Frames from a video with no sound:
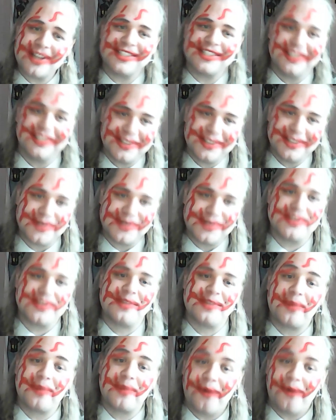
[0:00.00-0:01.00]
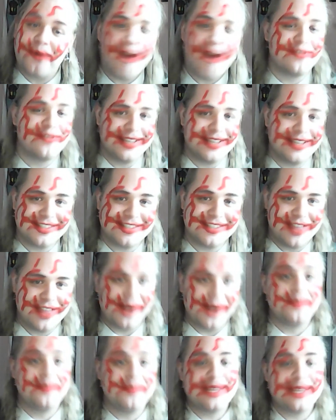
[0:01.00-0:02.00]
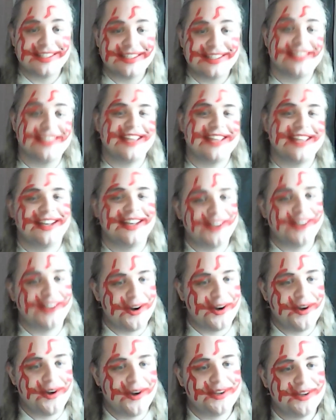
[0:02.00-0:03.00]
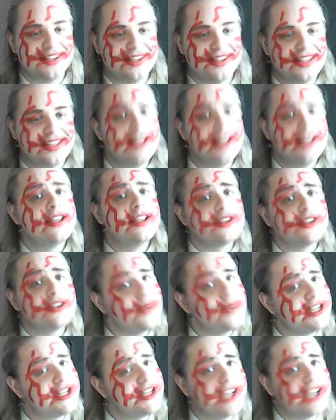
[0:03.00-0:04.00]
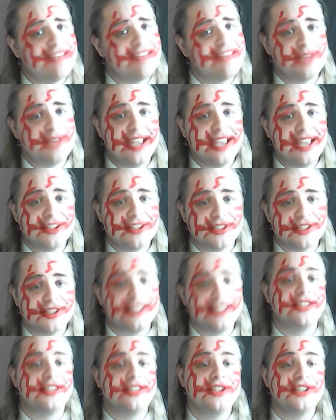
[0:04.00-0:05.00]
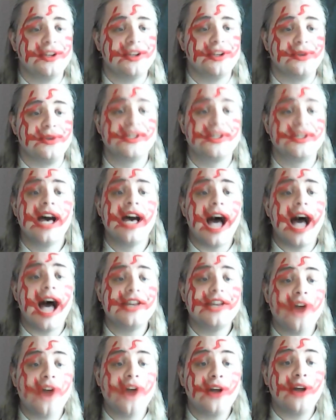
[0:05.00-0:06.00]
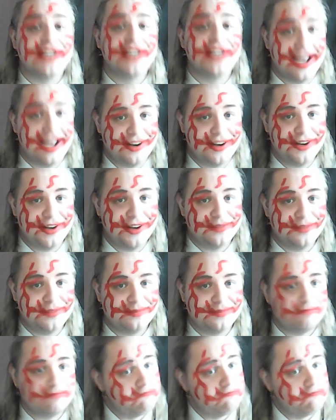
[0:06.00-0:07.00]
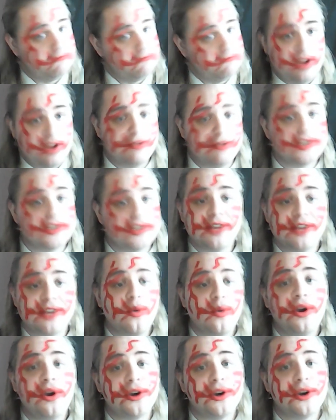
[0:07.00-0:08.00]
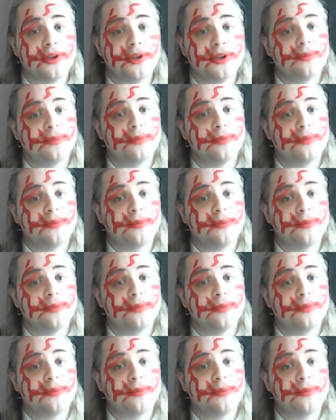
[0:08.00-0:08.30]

to lose the profits that our business had incurred. So when she gave me agency to choose, I nodded at her, never said a word.